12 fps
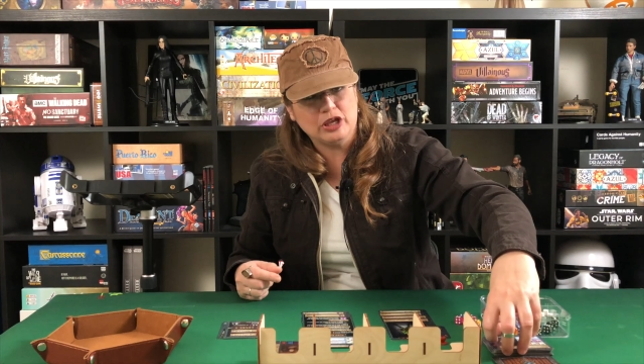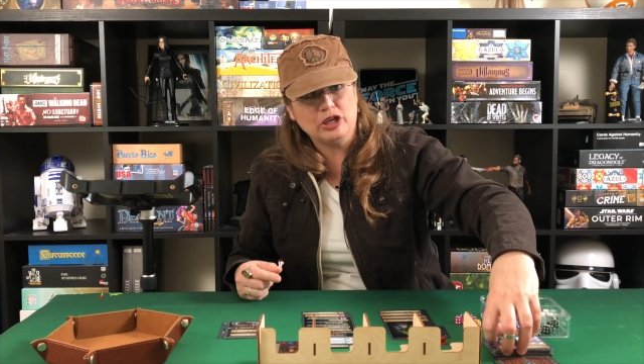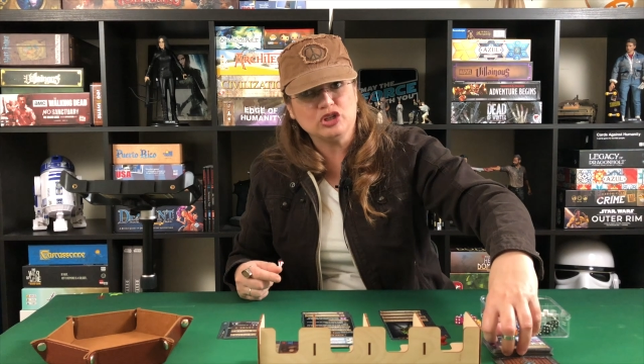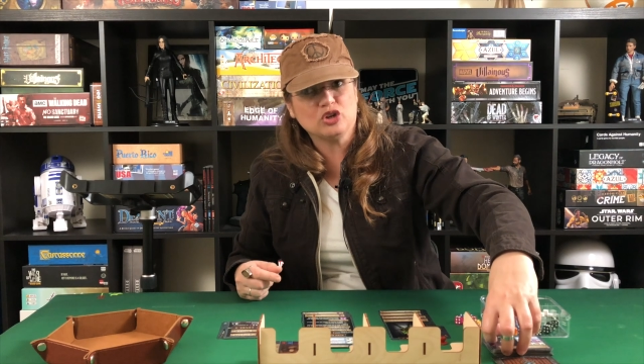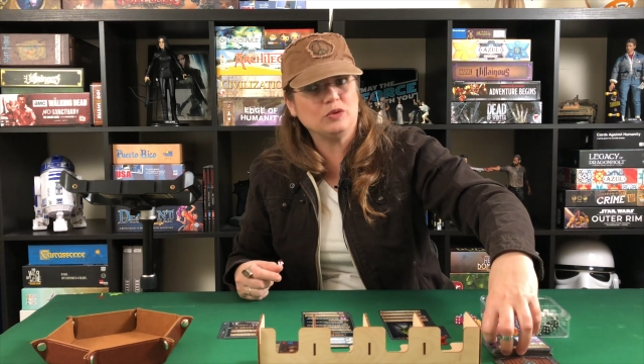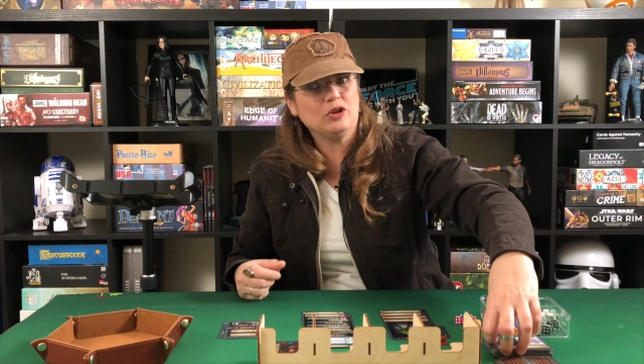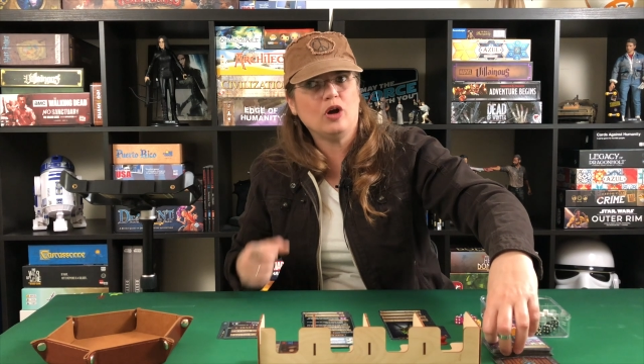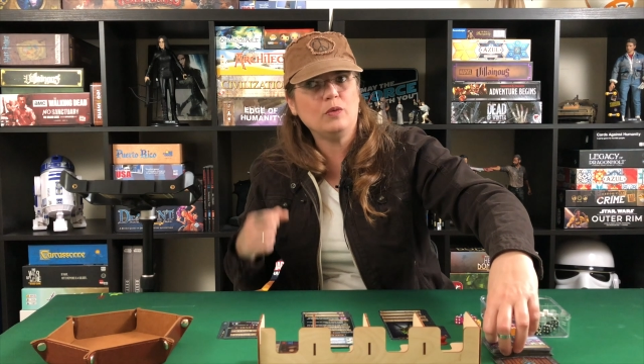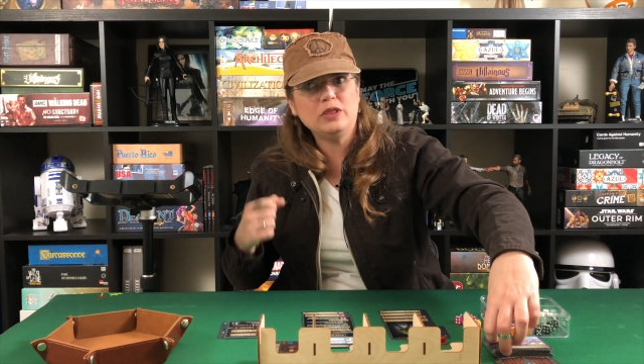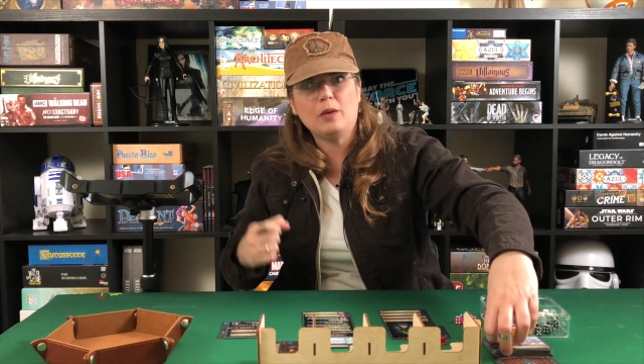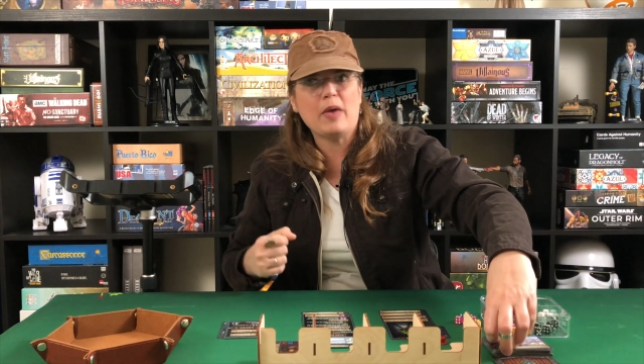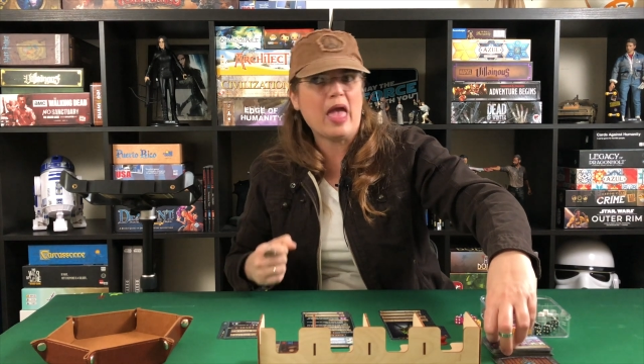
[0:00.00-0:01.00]
Shall we go
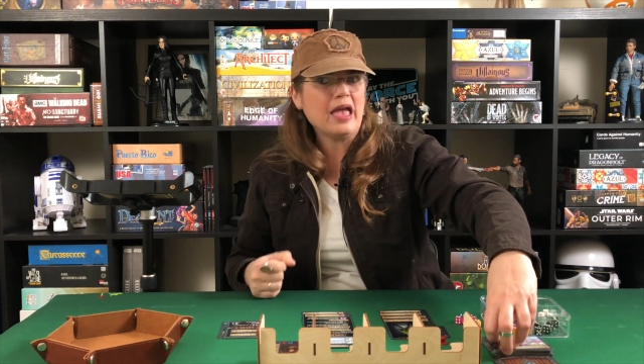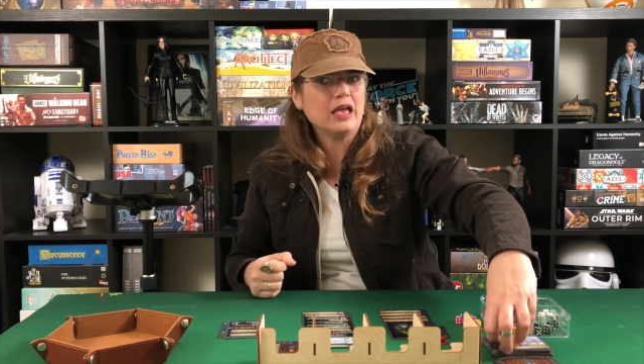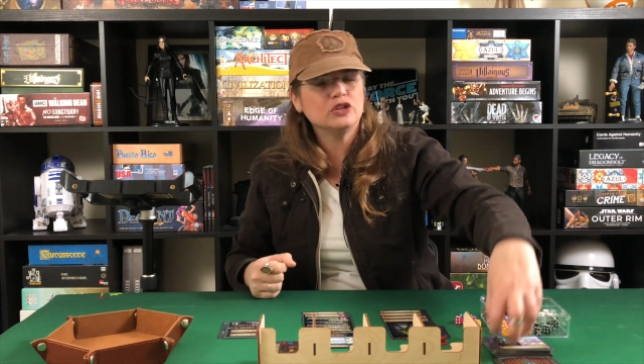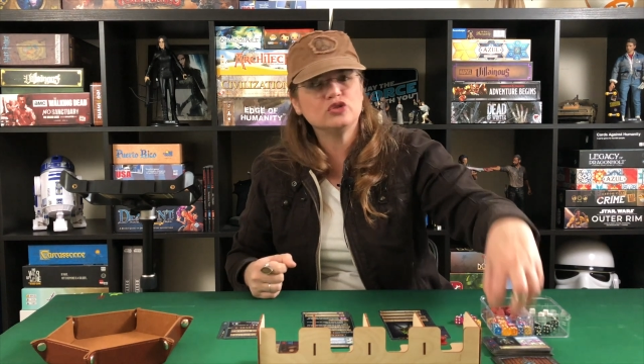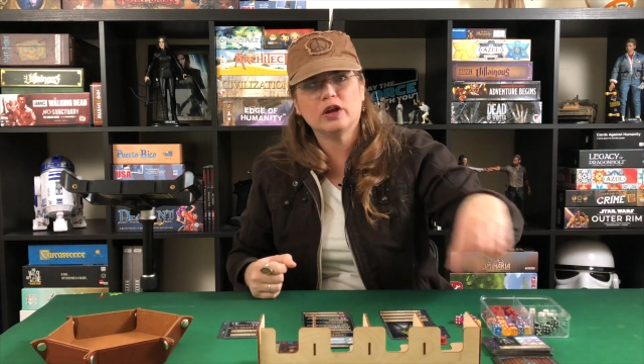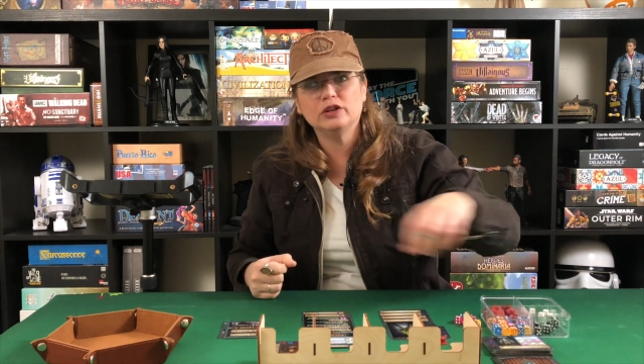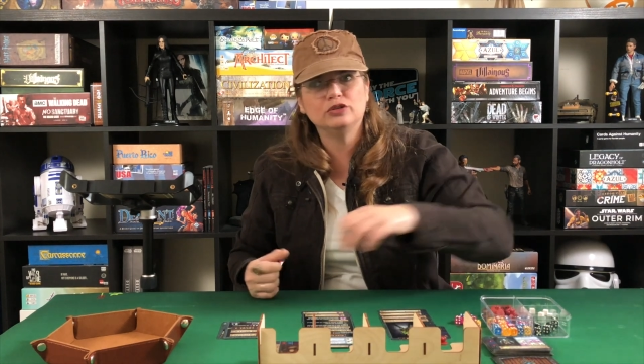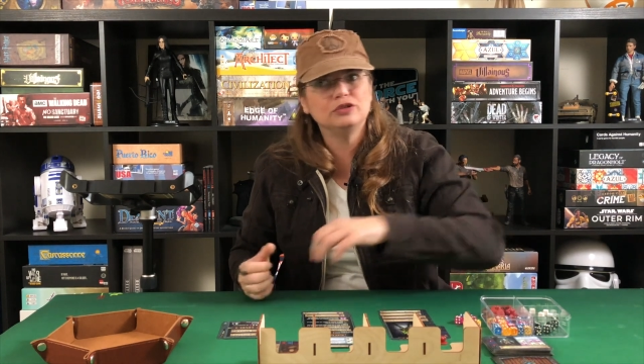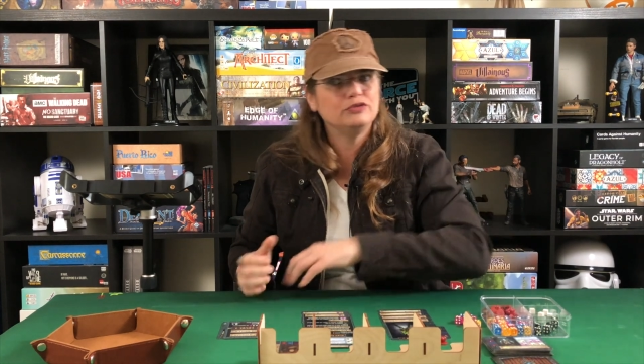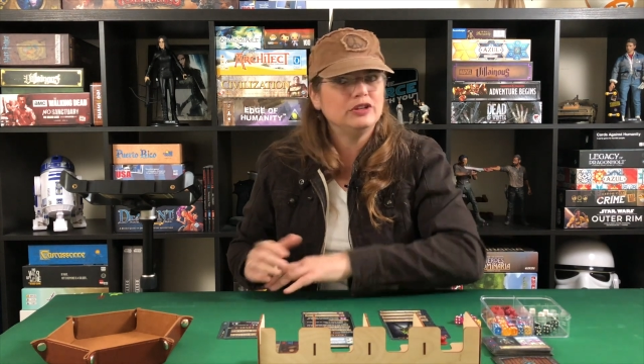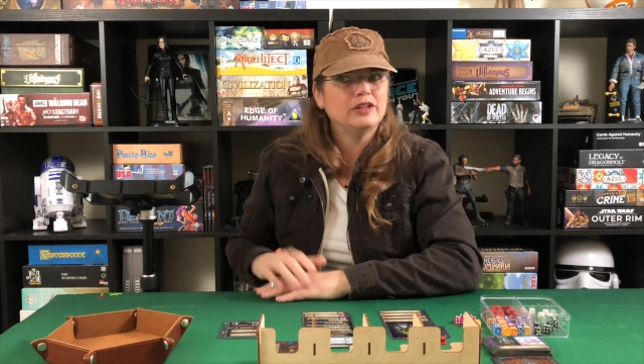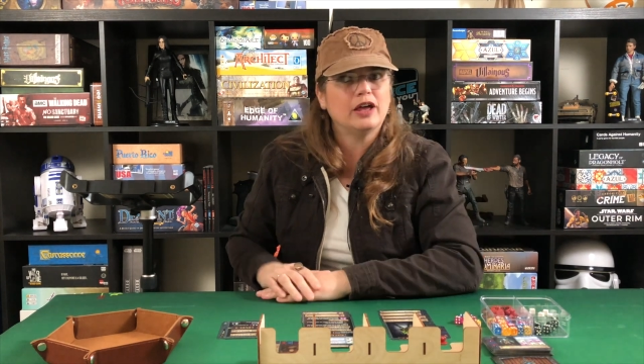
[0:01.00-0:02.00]
with a bang and try to
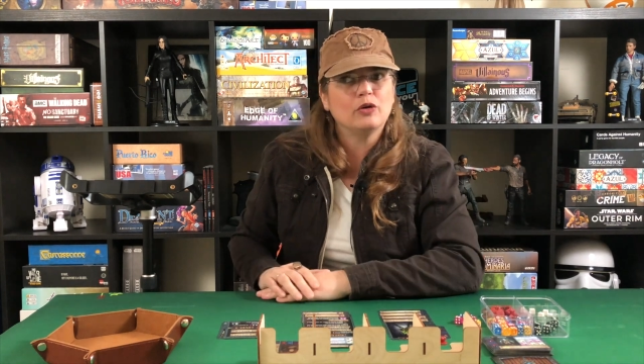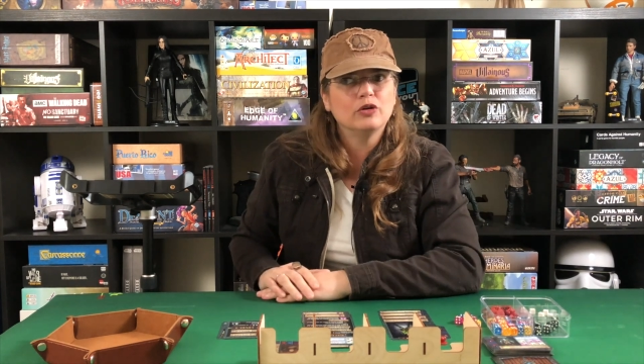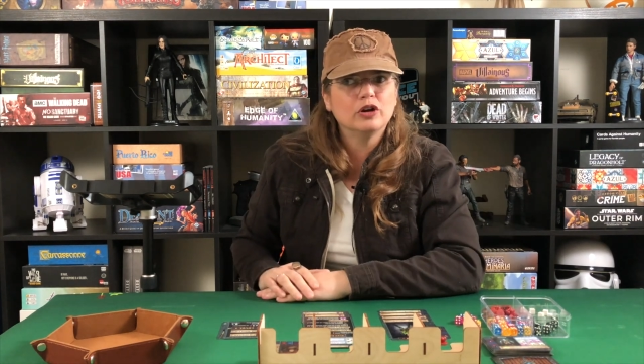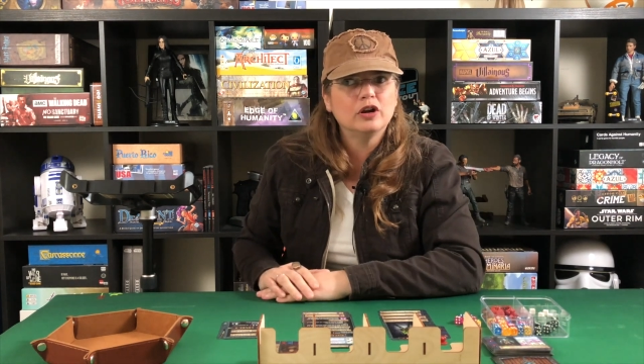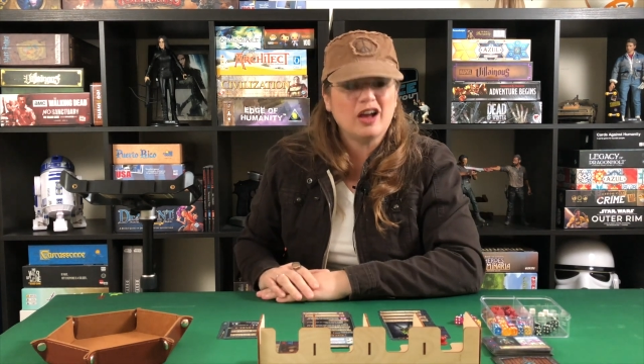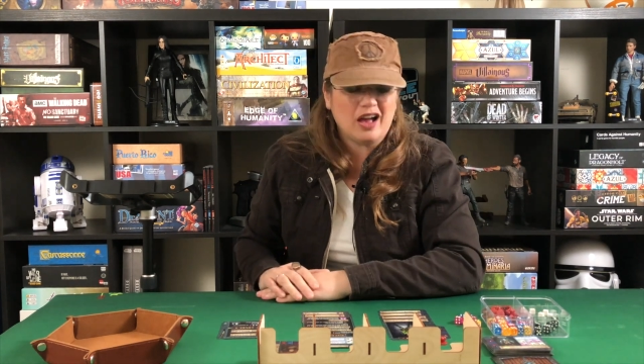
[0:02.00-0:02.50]
defeat that ogre?